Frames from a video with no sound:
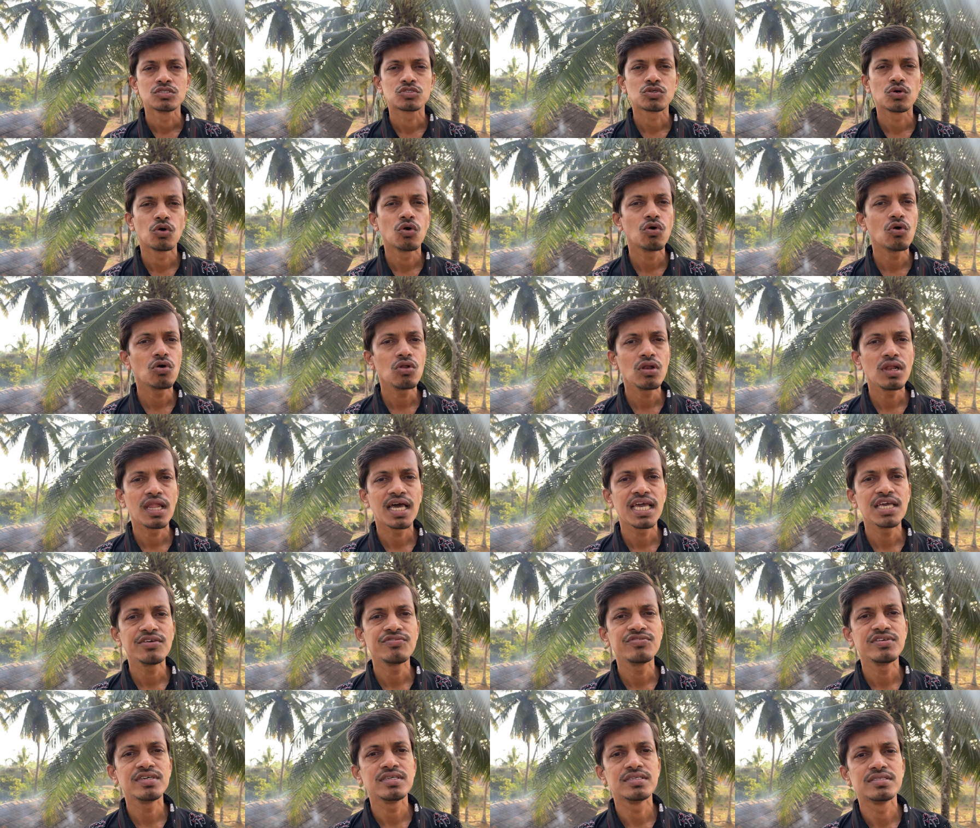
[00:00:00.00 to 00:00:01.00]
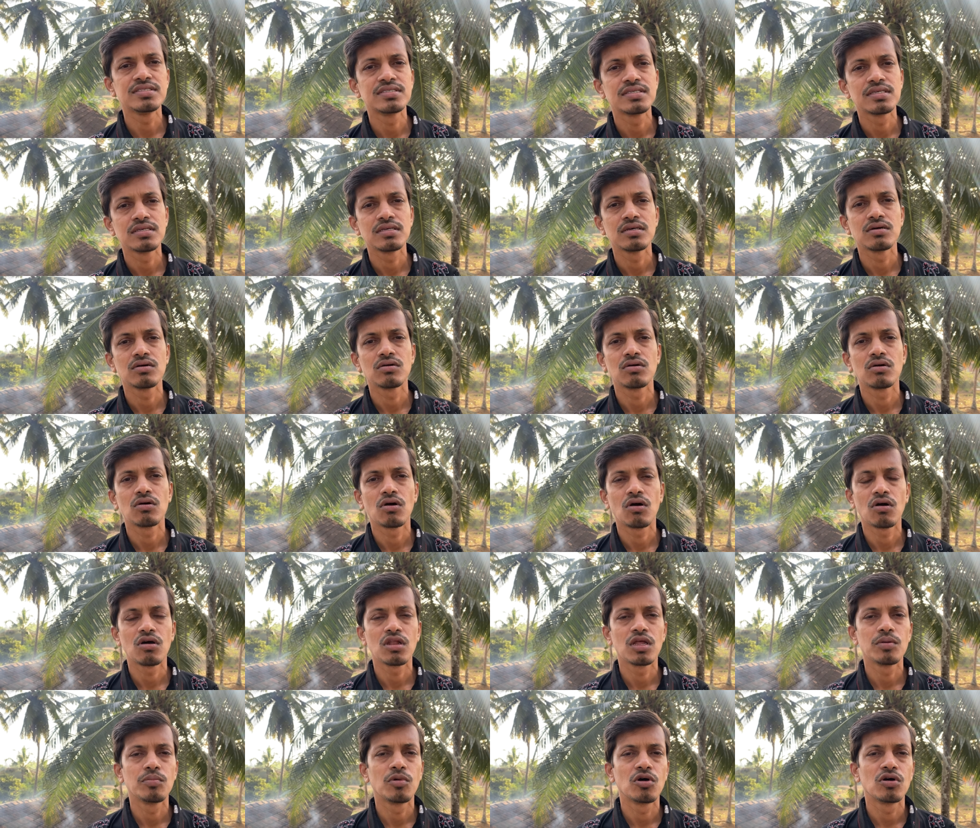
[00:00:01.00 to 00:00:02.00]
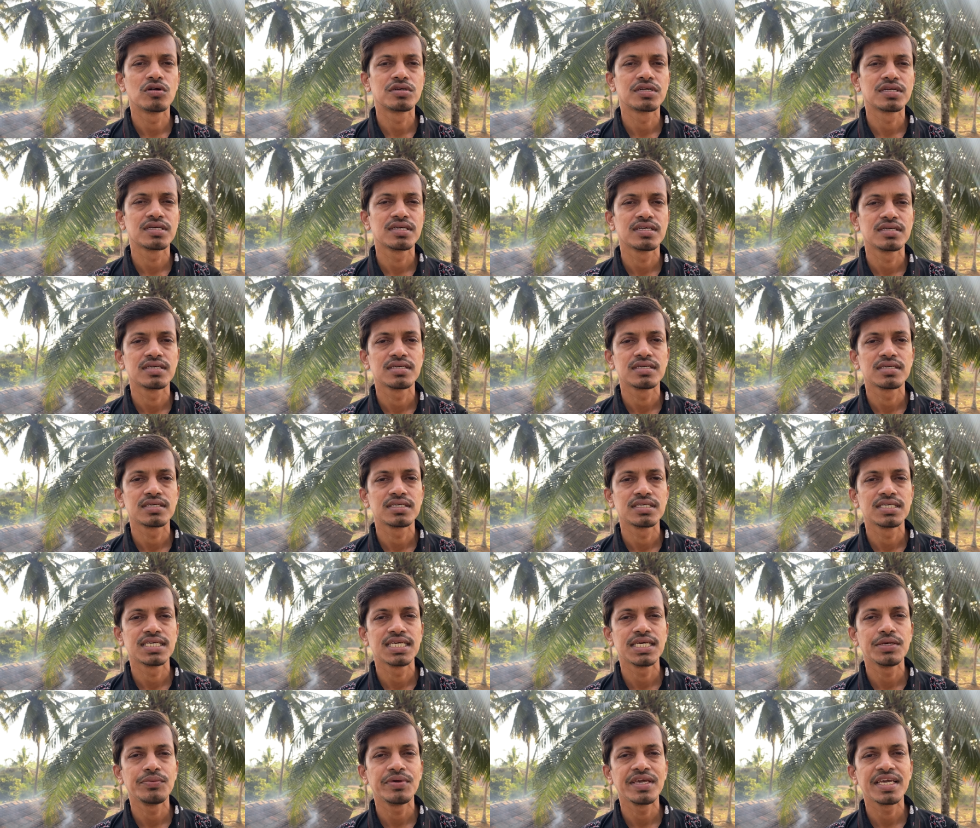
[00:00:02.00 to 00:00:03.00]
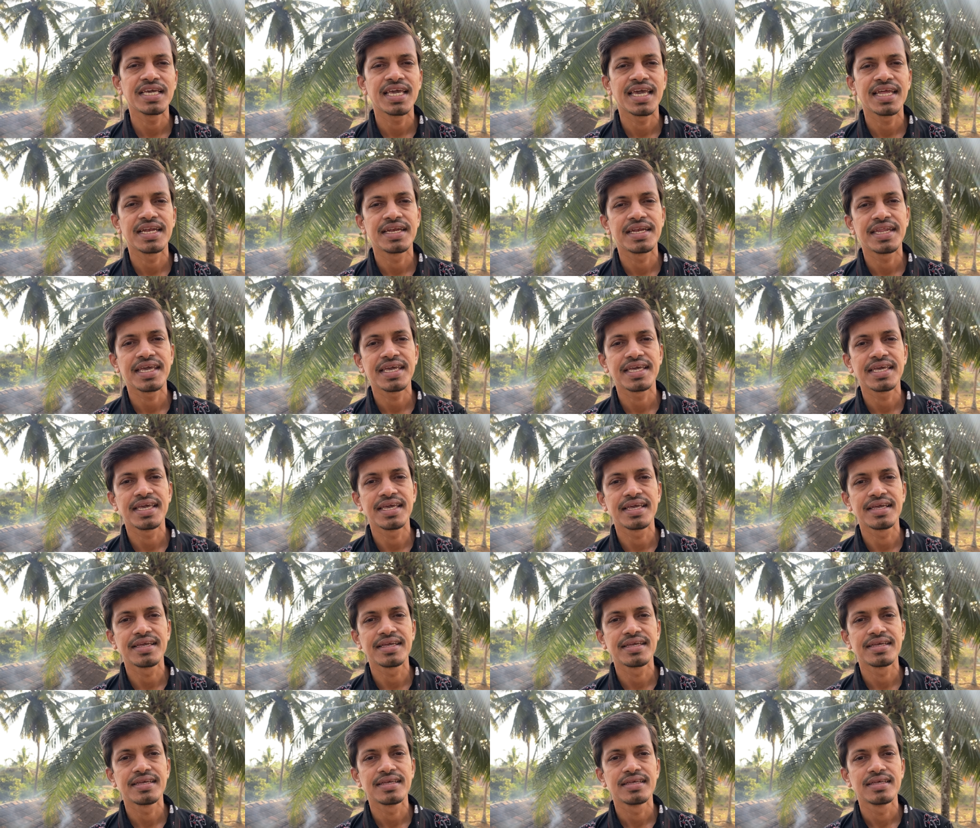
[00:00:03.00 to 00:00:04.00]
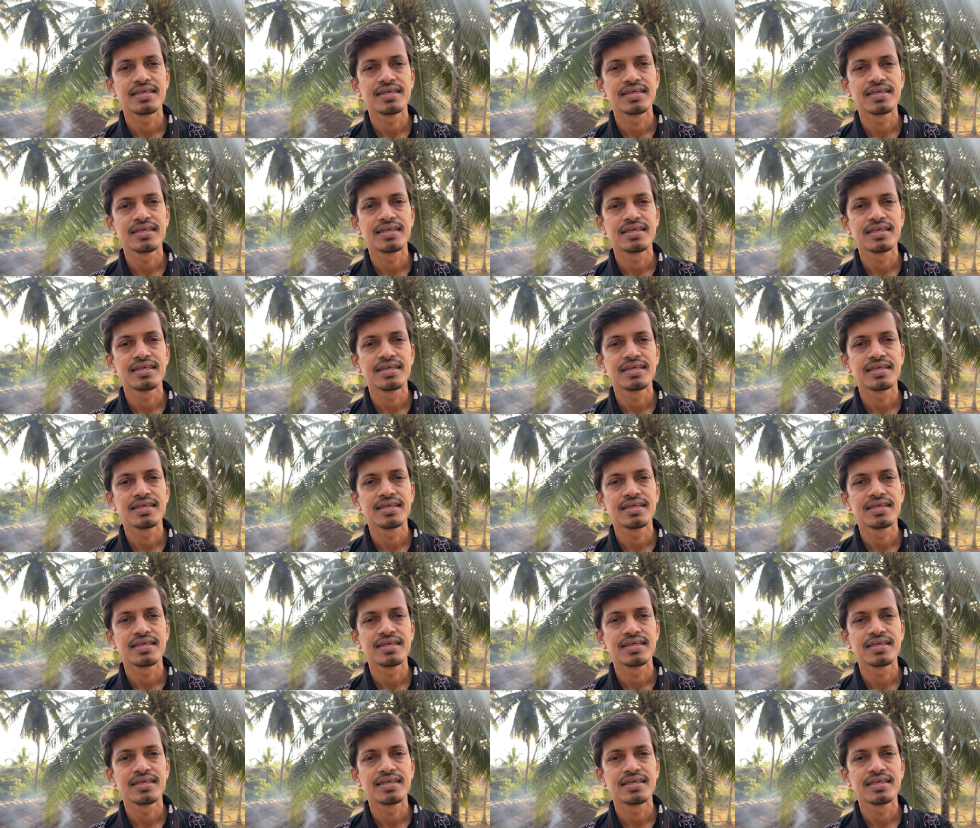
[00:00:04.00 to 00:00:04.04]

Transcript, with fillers: So whole life is all about giving and taking.